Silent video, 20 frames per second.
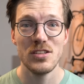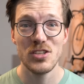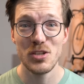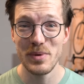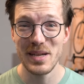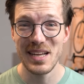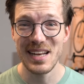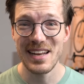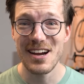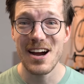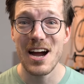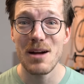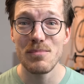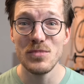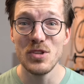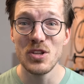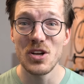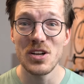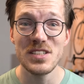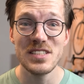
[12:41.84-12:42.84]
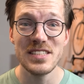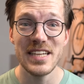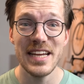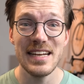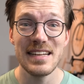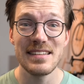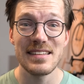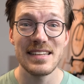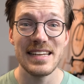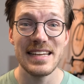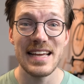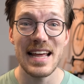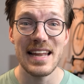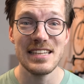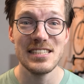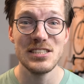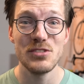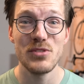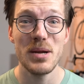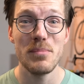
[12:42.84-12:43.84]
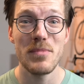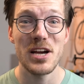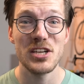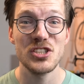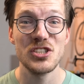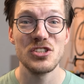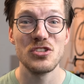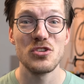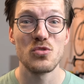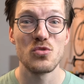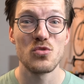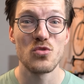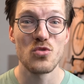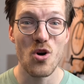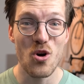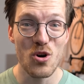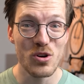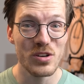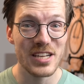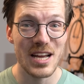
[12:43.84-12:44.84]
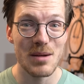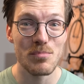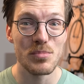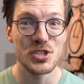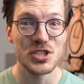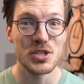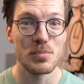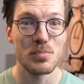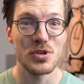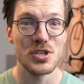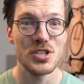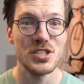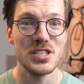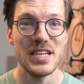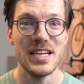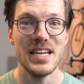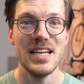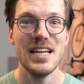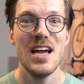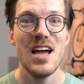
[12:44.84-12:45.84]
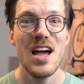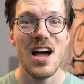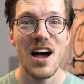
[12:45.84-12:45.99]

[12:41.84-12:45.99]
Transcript: To be clear, I'm not saying that the Galaxy Ring measures the wrong temperature per se.